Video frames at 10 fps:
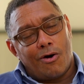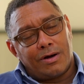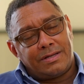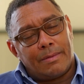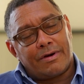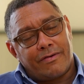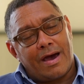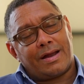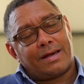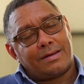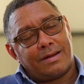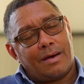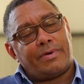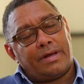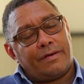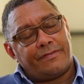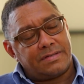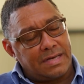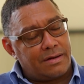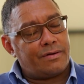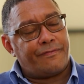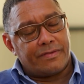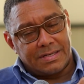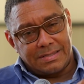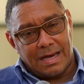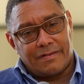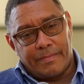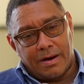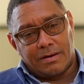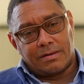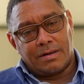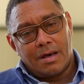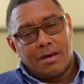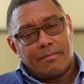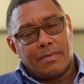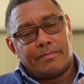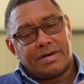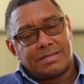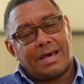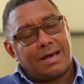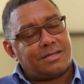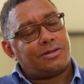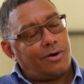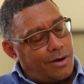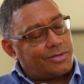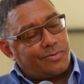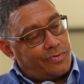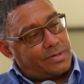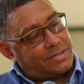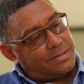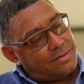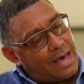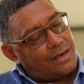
our Democratic nominee for Senator for the state of Maryland, Miss Angela Alsobrooks.